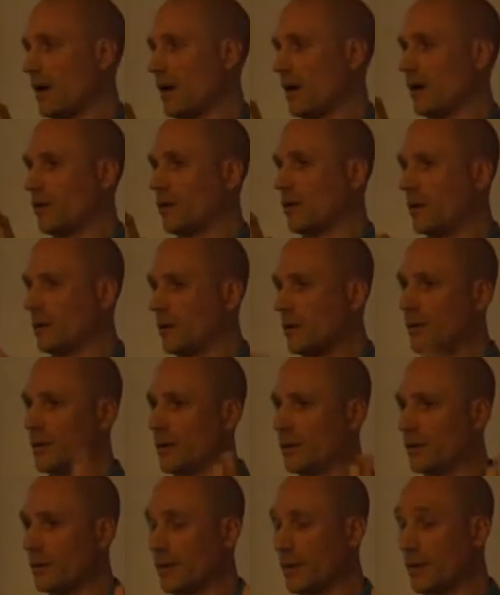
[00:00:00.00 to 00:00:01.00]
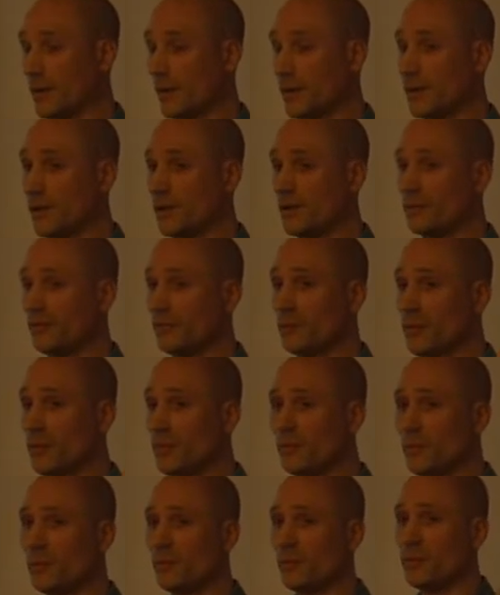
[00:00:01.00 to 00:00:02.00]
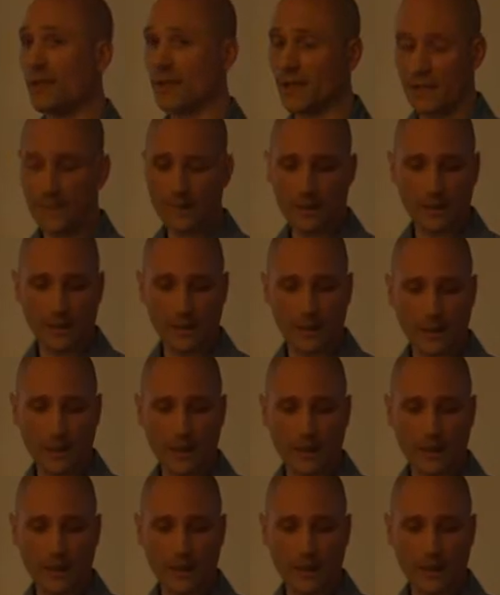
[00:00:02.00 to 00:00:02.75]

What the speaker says: a concatenation of multiple public keys,